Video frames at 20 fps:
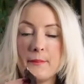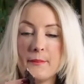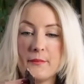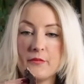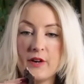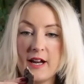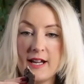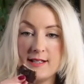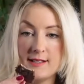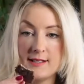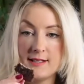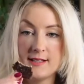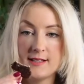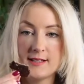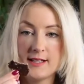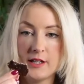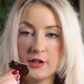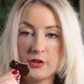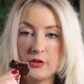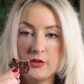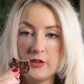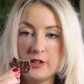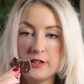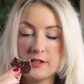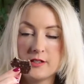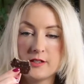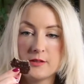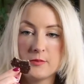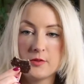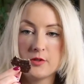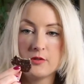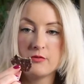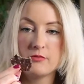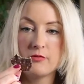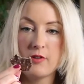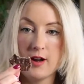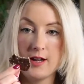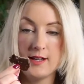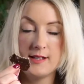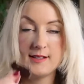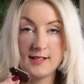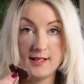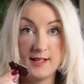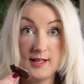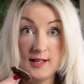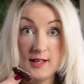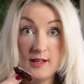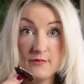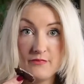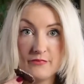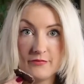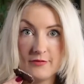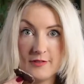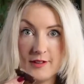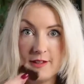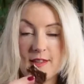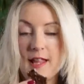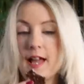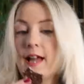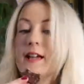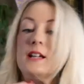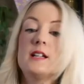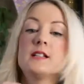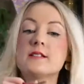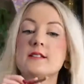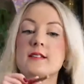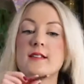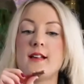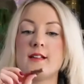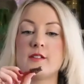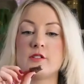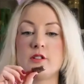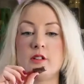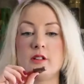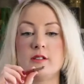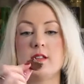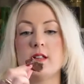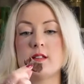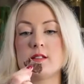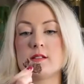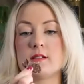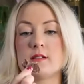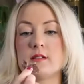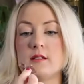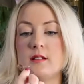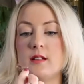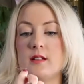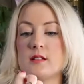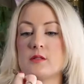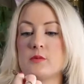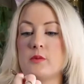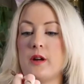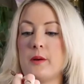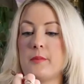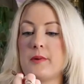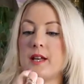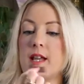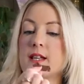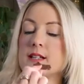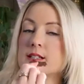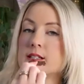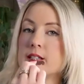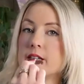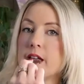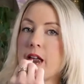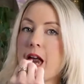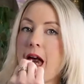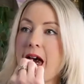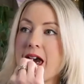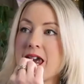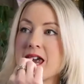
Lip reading: raisins and crisped rice in it, in the egg, so that's good. That's what I would like to see.